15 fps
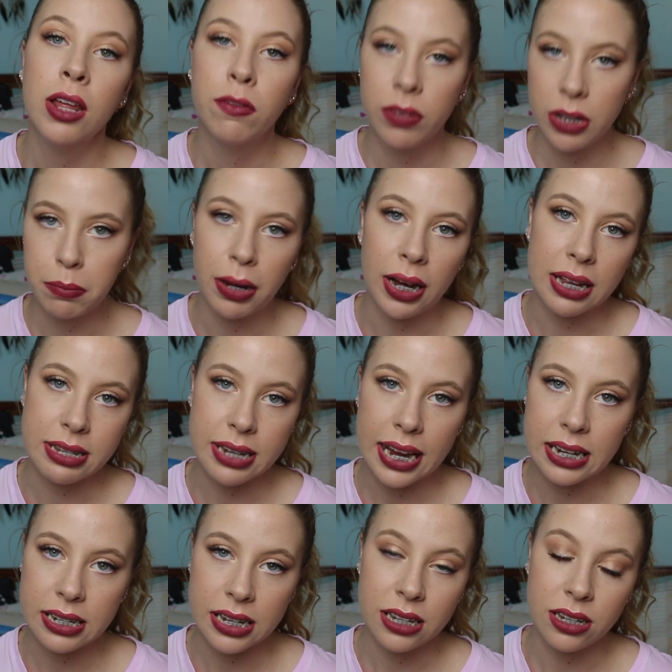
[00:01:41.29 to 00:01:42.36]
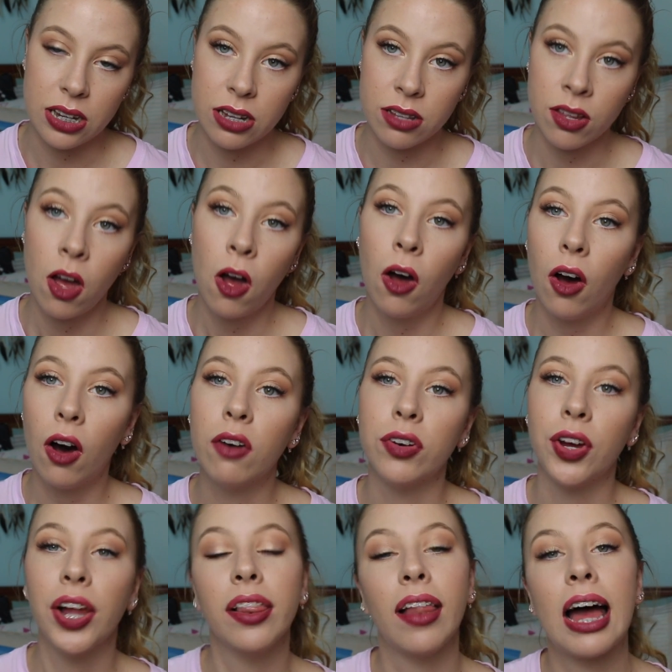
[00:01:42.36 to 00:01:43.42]
for the past 18 years of
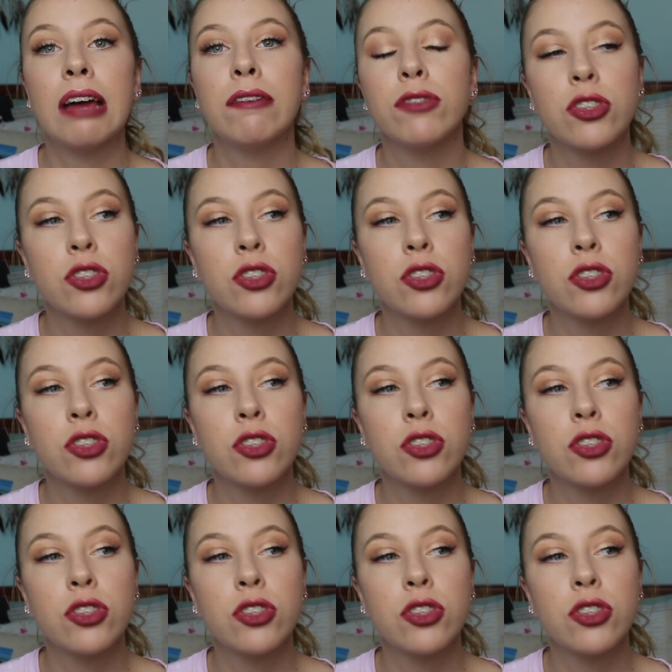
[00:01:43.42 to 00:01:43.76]
her life.